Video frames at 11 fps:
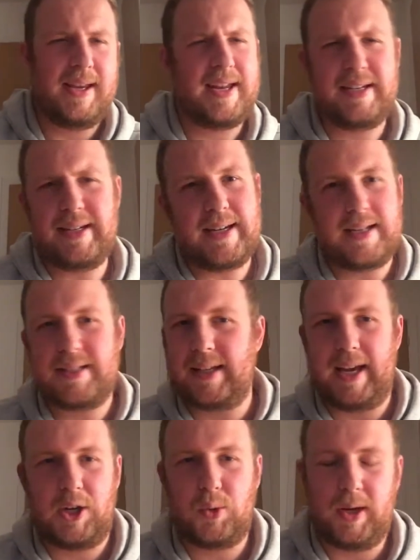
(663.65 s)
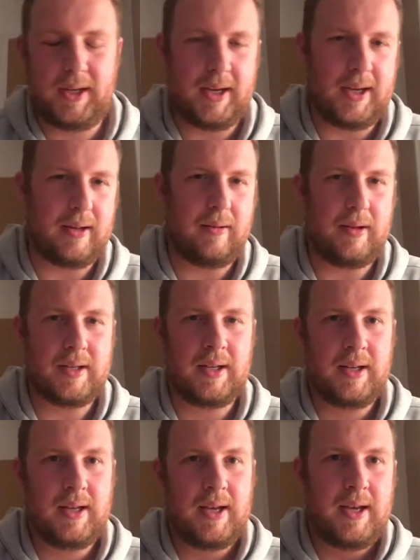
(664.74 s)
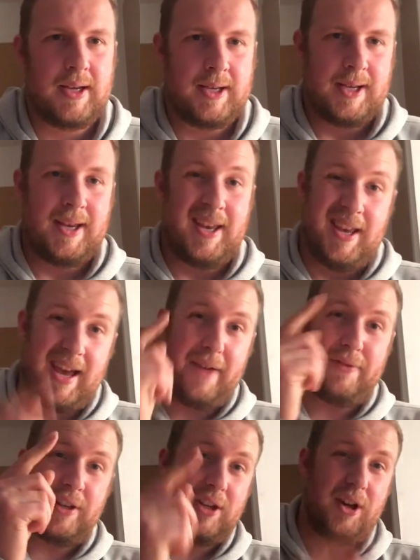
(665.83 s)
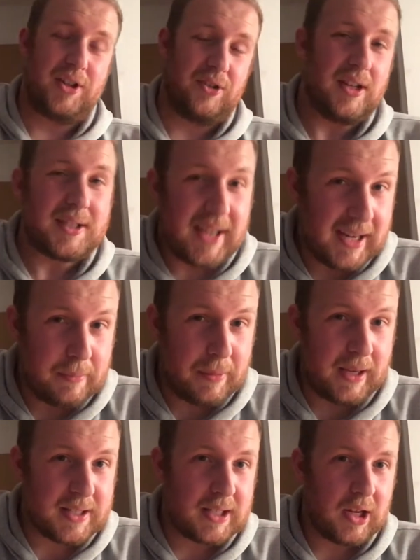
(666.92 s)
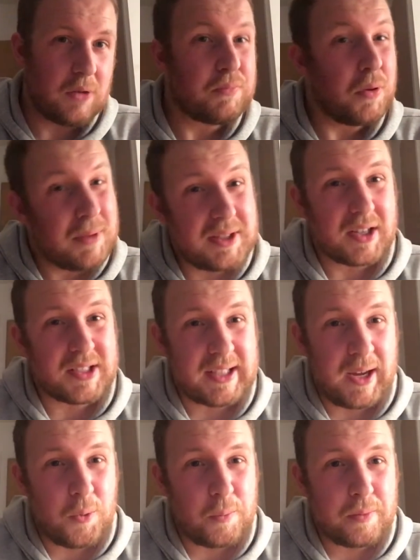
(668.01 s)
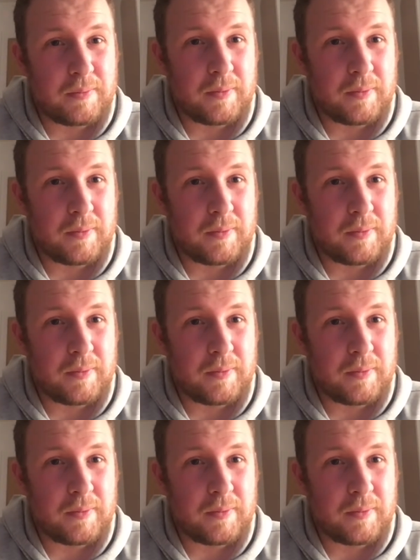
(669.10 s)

It needs to get quicker, and having the guys on the telly being slow probably doesn't help.